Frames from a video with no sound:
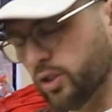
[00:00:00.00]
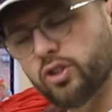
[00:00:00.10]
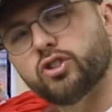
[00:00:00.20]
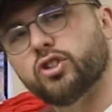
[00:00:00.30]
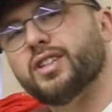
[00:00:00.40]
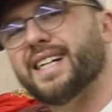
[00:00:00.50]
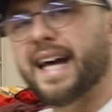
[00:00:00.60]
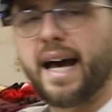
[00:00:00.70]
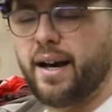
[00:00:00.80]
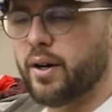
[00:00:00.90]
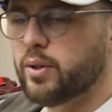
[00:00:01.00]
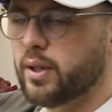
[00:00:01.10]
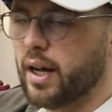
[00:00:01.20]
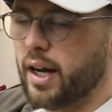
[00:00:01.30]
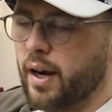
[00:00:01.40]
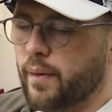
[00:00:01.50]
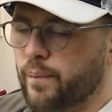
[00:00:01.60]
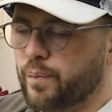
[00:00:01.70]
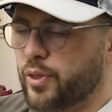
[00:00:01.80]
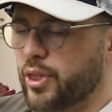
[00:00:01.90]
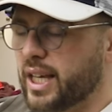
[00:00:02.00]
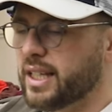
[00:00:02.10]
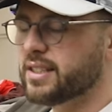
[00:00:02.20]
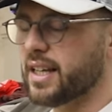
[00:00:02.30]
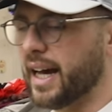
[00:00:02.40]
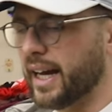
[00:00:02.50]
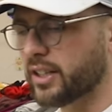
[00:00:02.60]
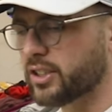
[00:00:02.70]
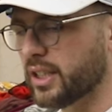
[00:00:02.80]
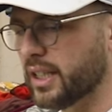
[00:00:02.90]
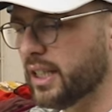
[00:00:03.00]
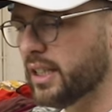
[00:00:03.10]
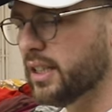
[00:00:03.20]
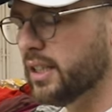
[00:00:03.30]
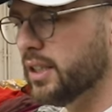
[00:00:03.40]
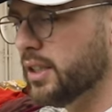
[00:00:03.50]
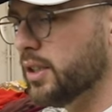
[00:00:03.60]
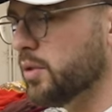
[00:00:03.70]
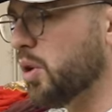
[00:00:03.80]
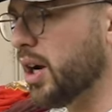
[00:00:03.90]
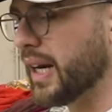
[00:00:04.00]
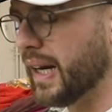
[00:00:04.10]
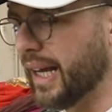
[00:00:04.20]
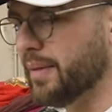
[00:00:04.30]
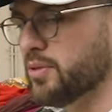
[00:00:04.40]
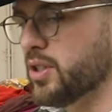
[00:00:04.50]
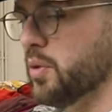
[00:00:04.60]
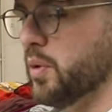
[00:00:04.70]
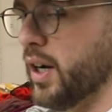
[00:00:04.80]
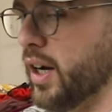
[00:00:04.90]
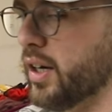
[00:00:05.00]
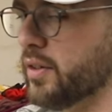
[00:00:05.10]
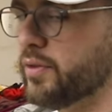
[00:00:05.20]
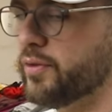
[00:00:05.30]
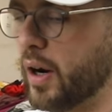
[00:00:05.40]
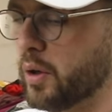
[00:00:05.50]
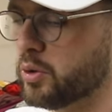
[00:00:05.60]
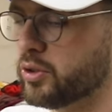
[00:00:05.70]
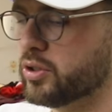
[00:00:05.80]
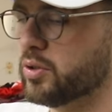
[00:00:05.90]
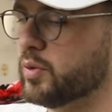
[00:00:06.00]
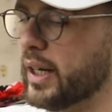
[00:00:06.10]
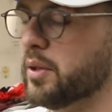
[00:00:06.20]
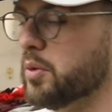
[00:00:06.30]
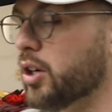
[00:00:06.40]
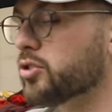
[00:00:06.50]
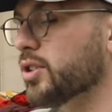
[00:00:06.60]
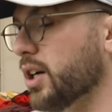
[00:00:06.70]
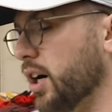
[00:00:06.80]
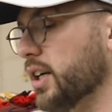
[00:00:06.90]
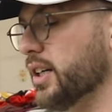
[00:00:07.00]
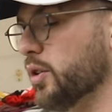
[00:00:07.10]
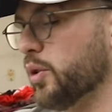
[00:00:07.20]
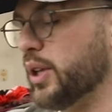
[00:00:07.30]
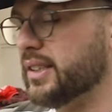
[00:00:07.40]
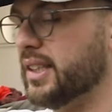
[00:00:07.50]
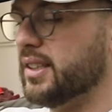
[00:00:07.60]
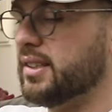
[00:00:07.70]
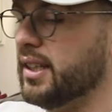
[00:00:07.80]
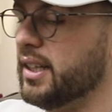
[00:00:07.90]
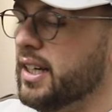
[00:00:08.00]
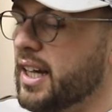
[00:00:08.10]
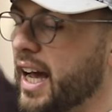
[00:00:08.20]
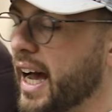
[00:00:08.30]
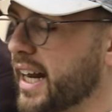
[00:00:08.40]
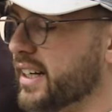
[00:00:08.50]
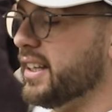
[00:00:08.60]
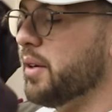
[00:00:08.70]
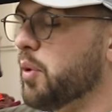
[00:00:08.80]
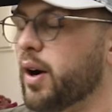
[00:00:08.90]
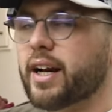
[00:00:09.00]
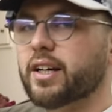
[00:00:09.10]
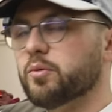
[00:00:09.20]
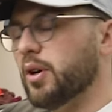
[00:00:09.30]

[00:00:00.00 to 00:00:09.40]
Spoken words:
understood now, these actually were claims that were false when it was regarding authenticity, and they were